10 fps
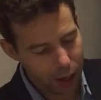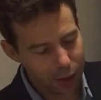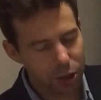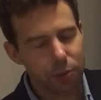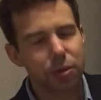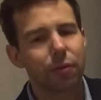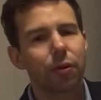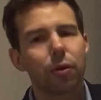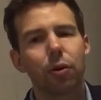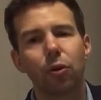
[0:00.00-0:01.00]
In terms of
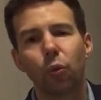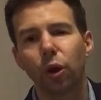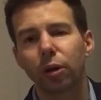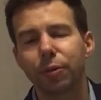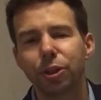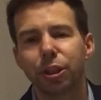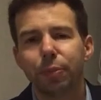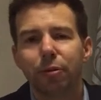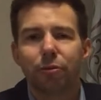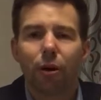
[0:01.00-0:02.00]
the, the
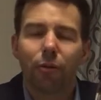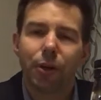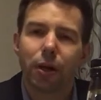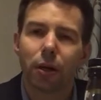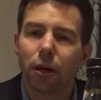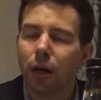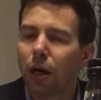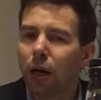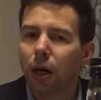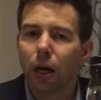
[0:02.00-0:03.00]
workmanship involved here,
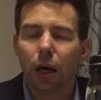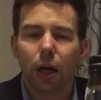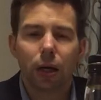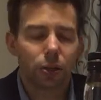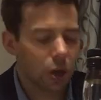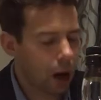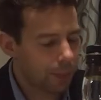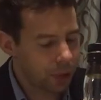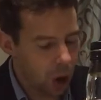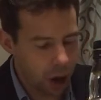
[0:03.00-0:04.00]
uh,
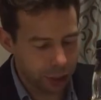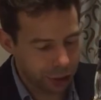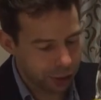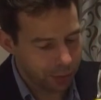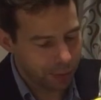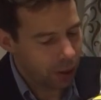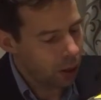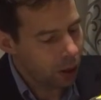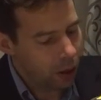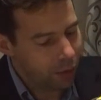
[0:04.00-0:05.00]
top-notch.
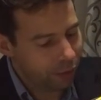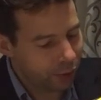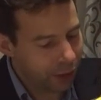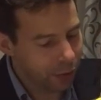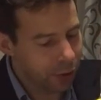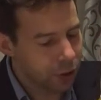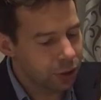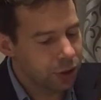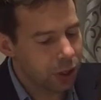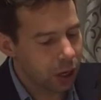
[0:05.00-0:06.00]

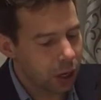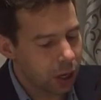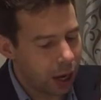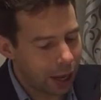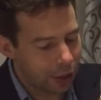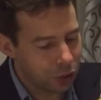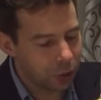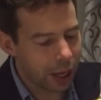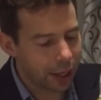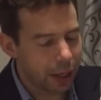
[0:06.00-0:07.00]
Flavors, uh, I do
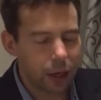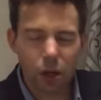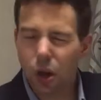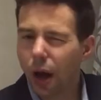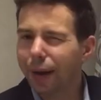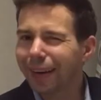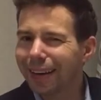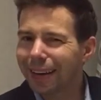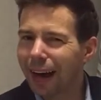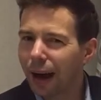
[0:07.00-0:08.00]
like it. Not
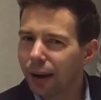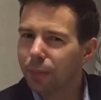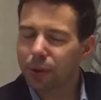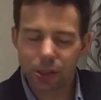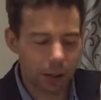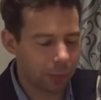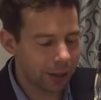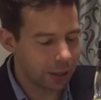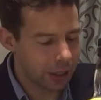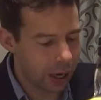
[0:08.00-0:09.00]
one hundred percent
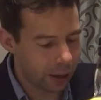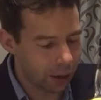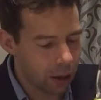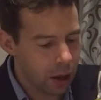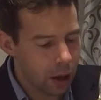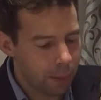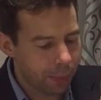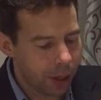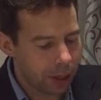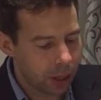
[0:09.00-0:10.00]
my style,
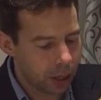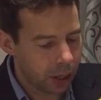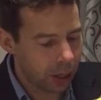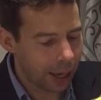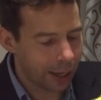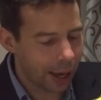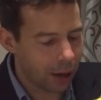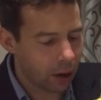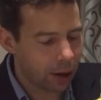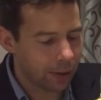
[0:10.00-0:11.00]
but uh, I
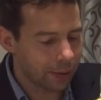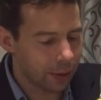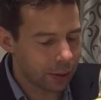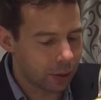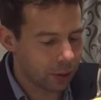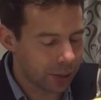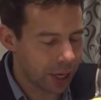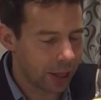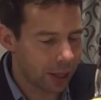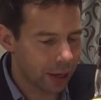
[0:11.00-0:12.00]
cannot, you know,
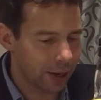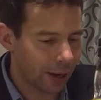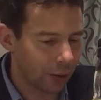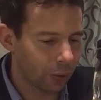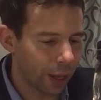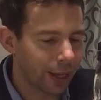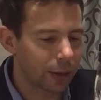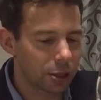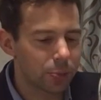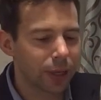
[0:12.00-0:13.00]
say that I don't like
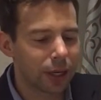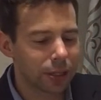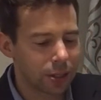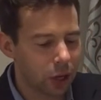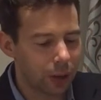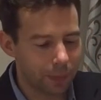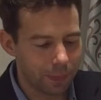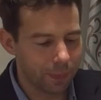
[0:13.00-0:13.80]
it just because it's not,